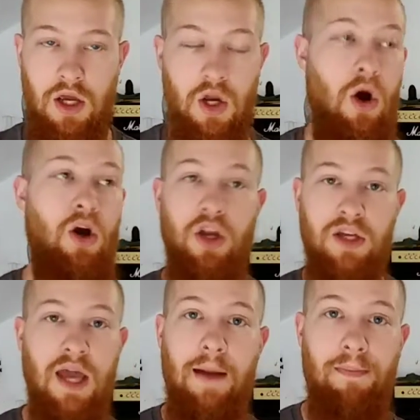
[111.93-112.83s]
A good
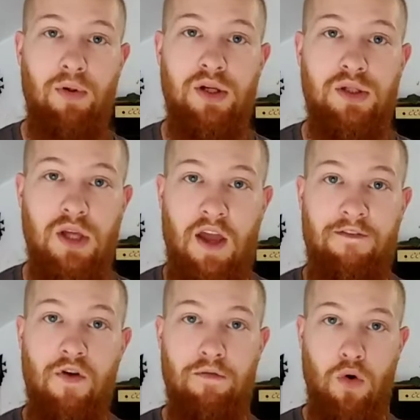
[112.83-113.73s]
example is,
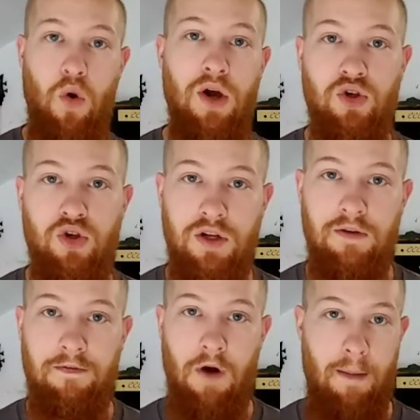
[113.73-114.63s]
if you have a
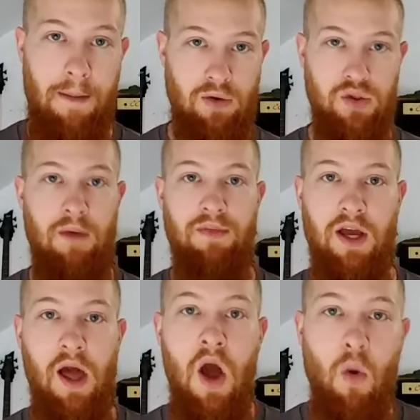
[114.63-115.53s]
question about something,